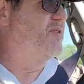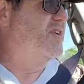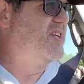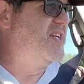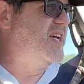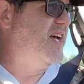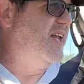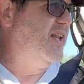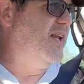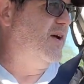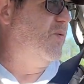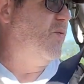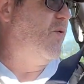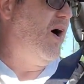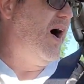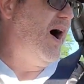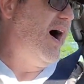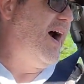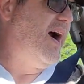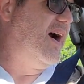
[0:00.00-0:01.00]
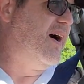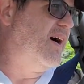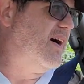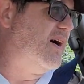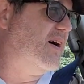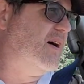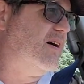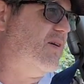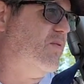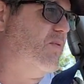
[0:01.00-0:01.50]
the Daily
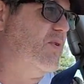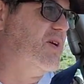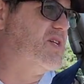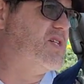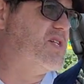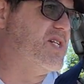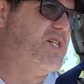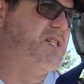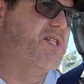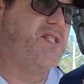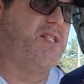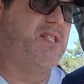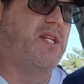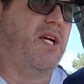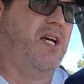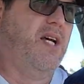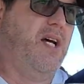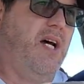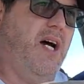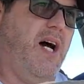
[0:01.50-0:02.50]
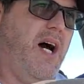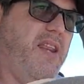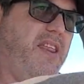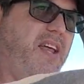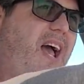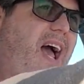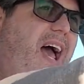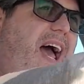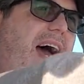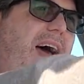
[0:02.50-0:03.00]
Wire, which is I
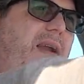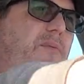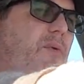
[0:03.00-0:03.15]
think I had